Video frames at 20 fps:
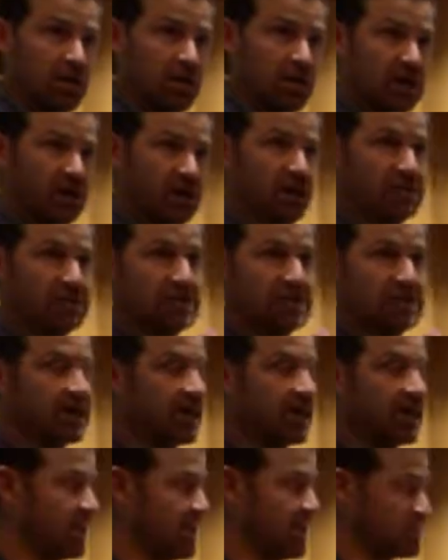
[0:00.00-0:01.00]
in the
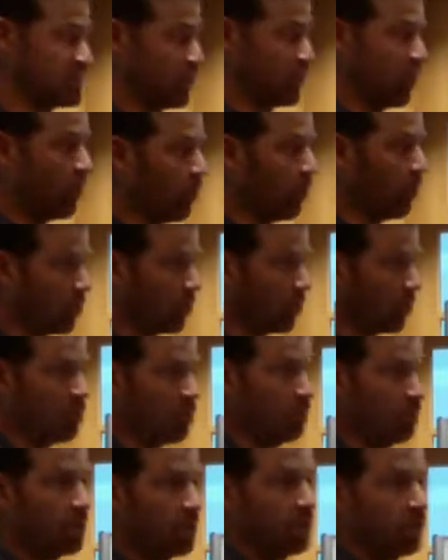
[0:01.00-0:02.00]
society as a
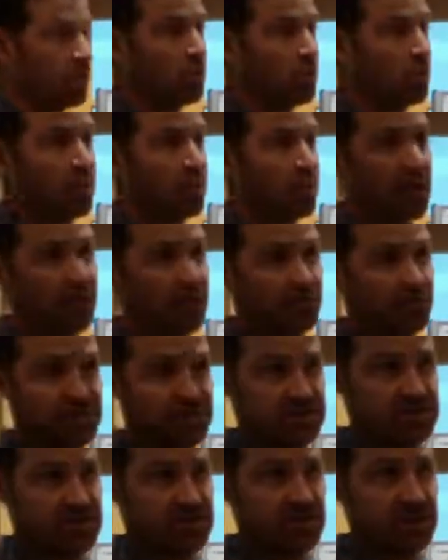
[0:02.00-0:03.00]
whole, we
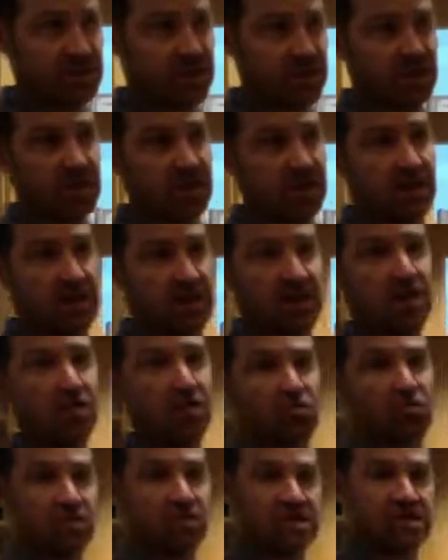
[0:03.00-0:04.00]
often see an
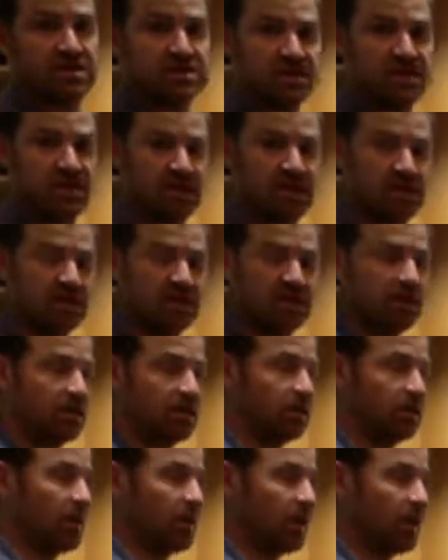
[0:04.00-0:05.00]
increasing
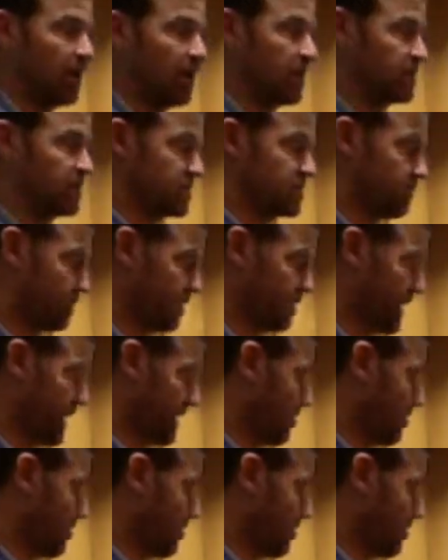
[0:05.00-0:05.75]
supply